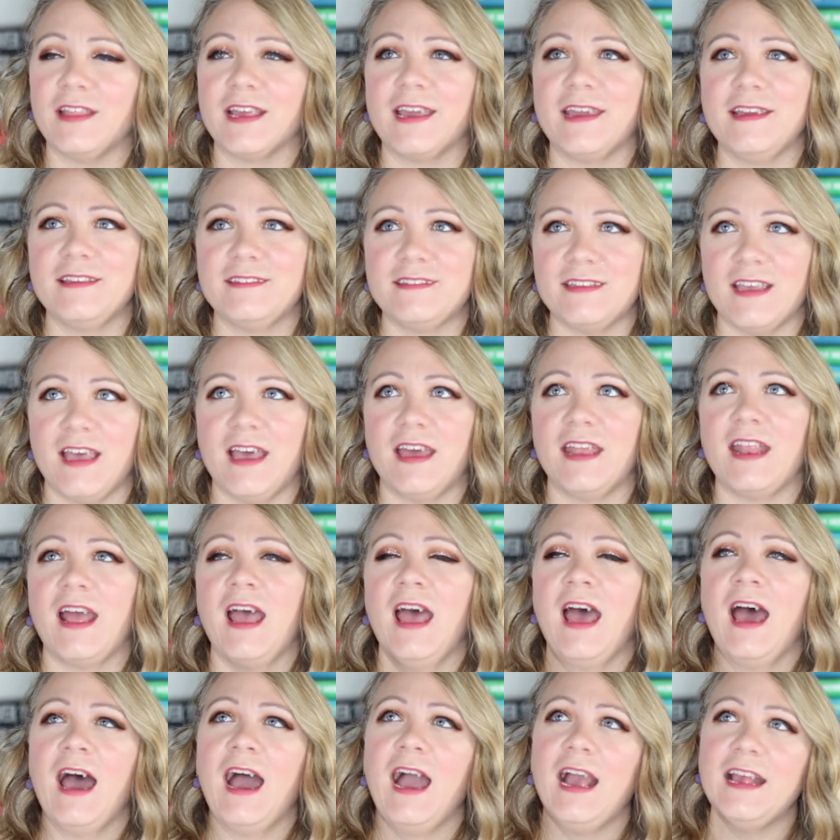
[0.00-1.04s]
Like I said,
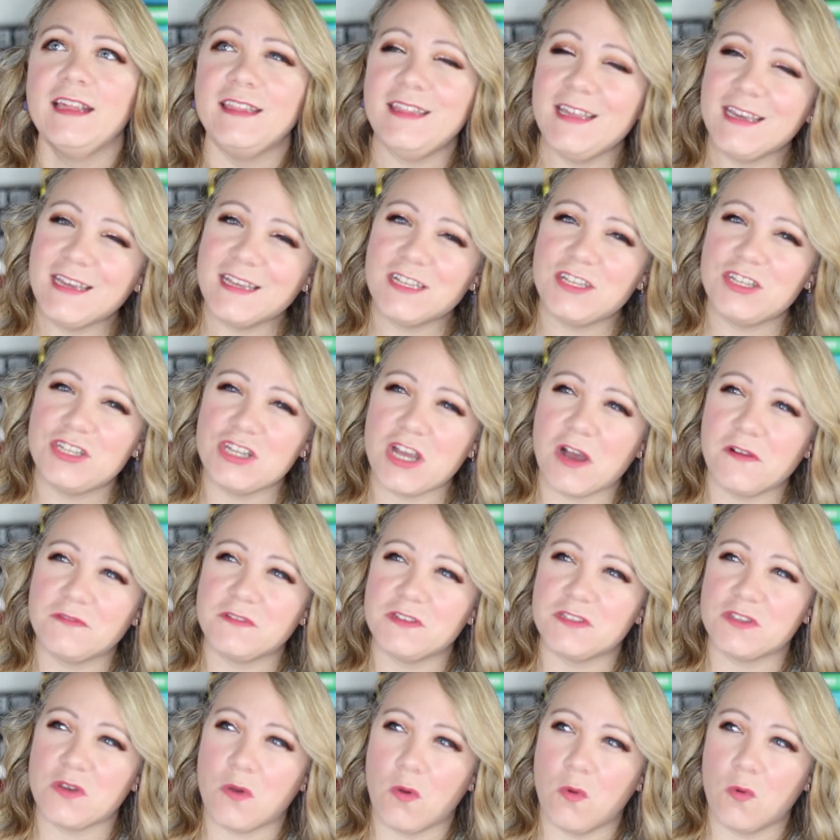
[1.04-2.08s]
I think it's shelved
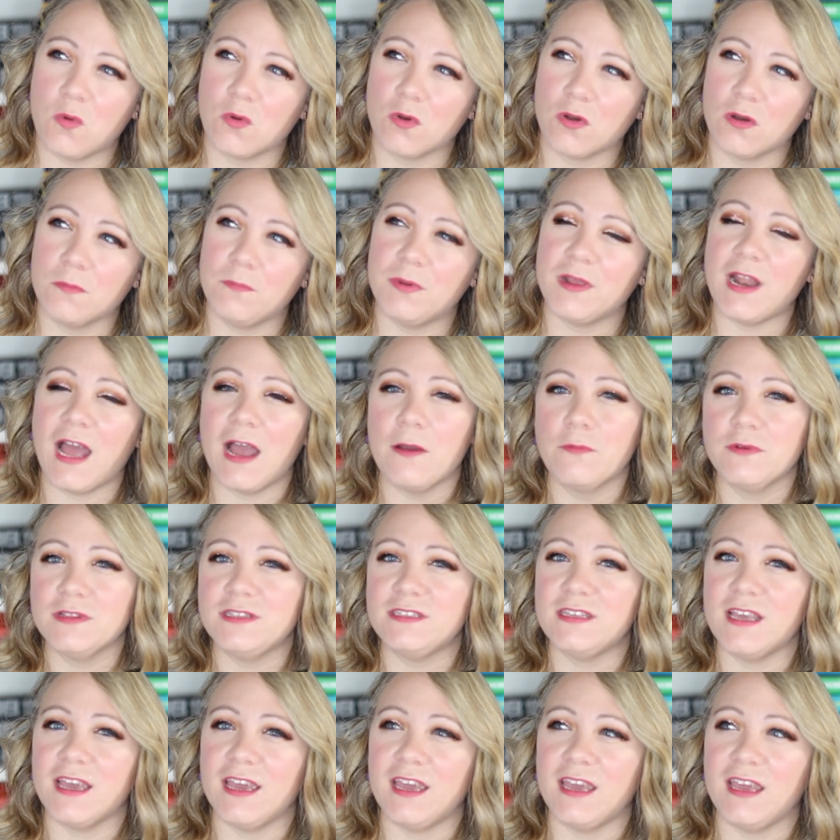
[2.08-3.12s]
as horror, but I would
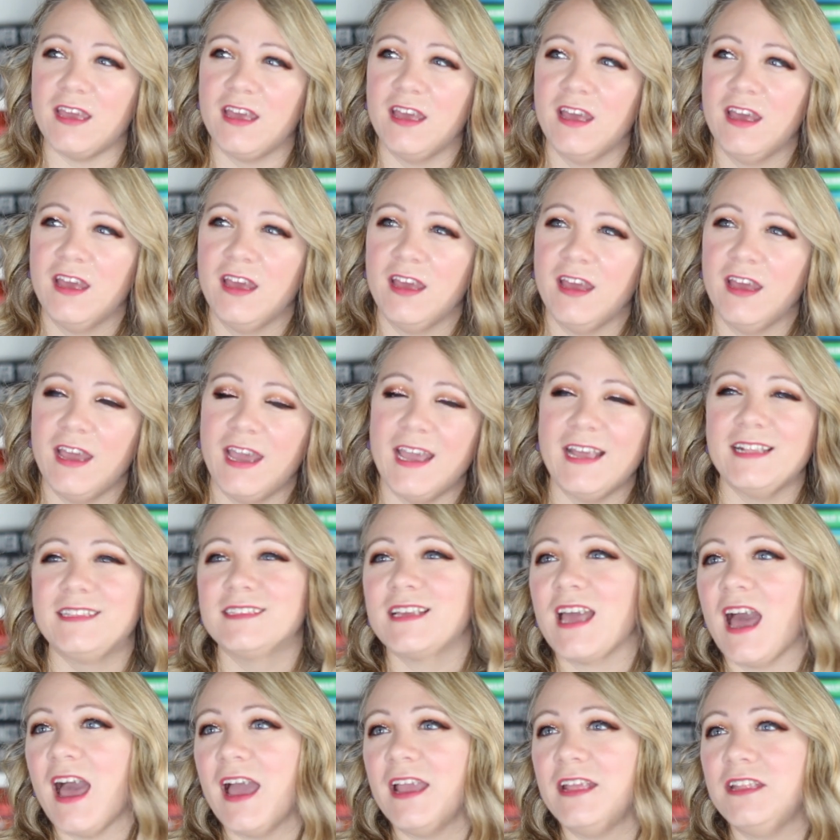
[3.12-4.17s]
say it's
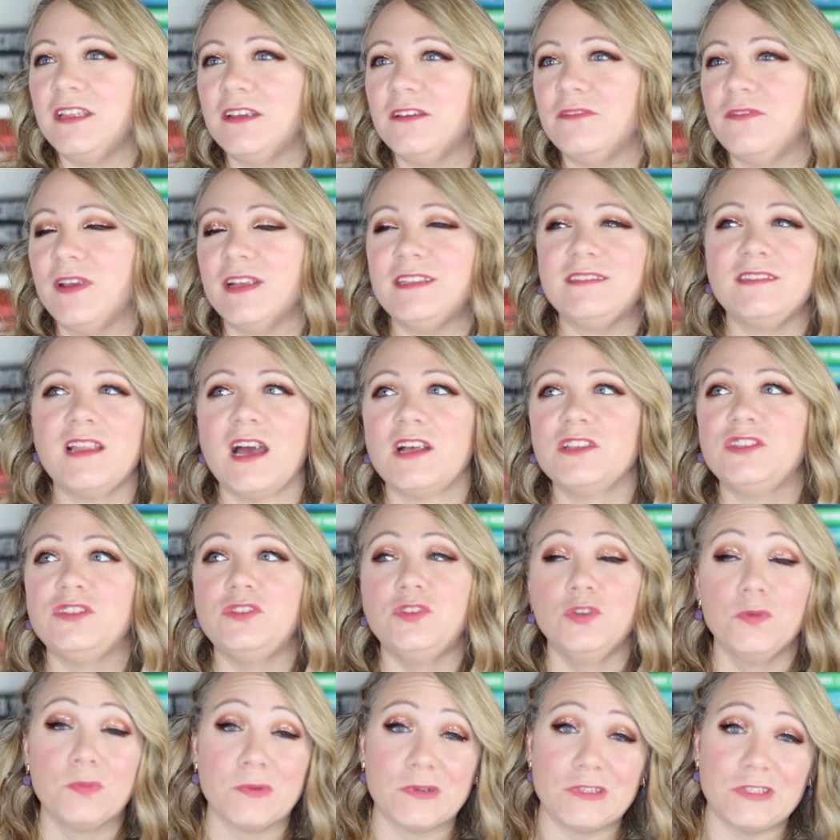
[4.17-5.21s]
kind of, it's not
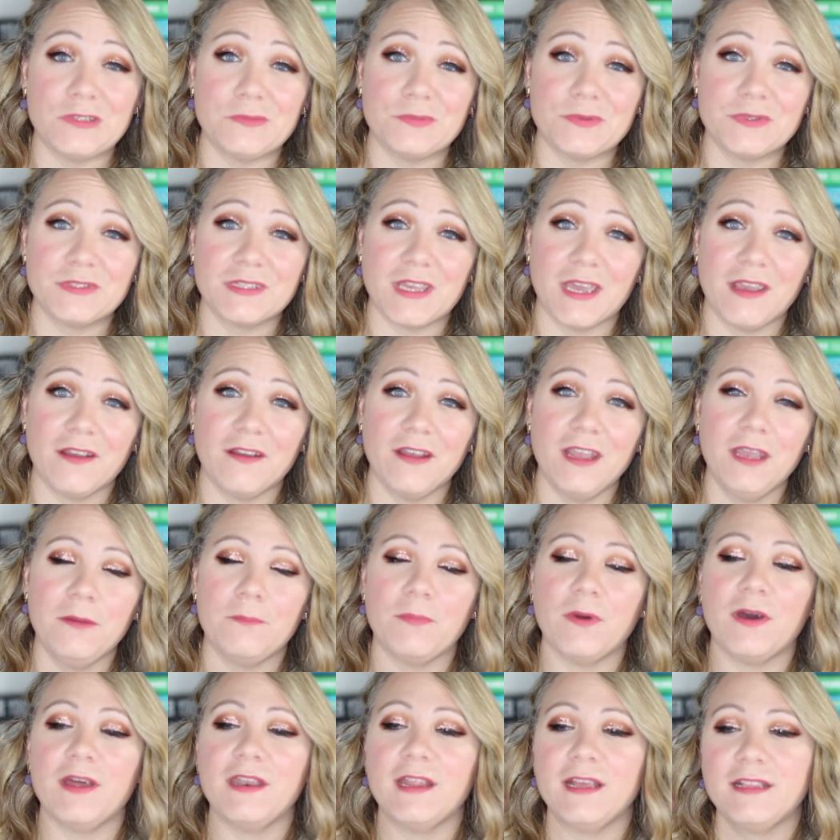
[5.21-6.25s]
super, super scary,
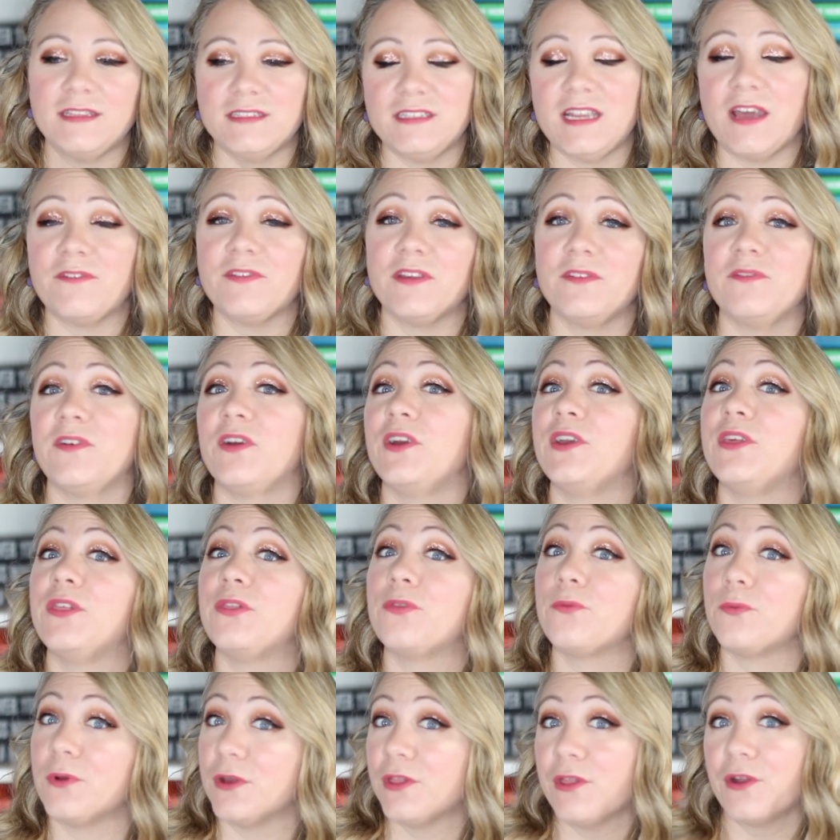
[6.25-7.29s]
but it's definitely very
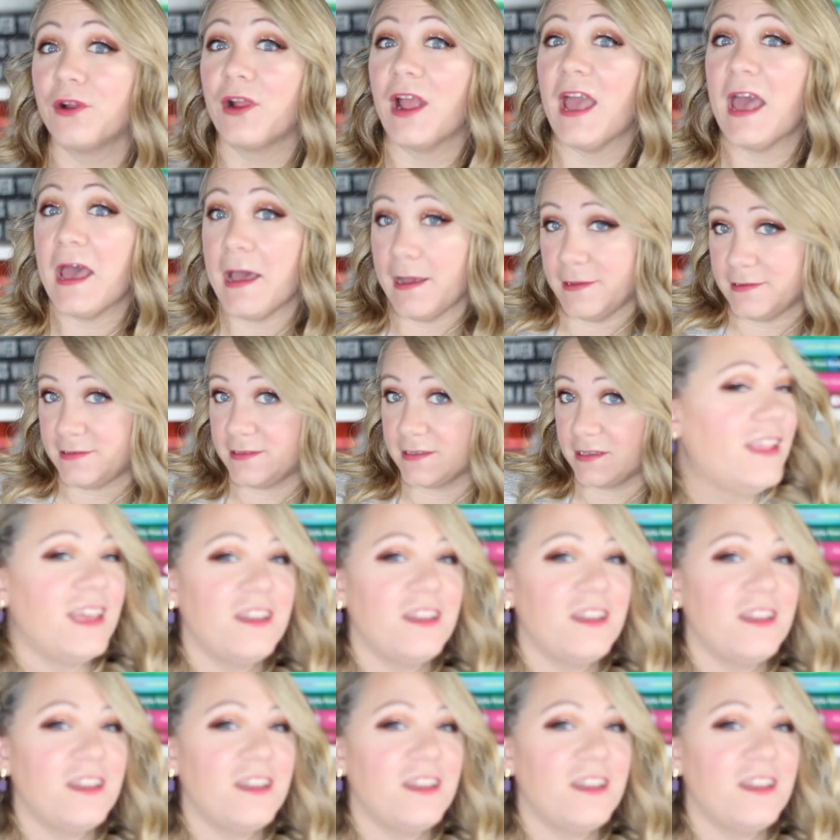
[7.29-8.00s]
thriller-esque.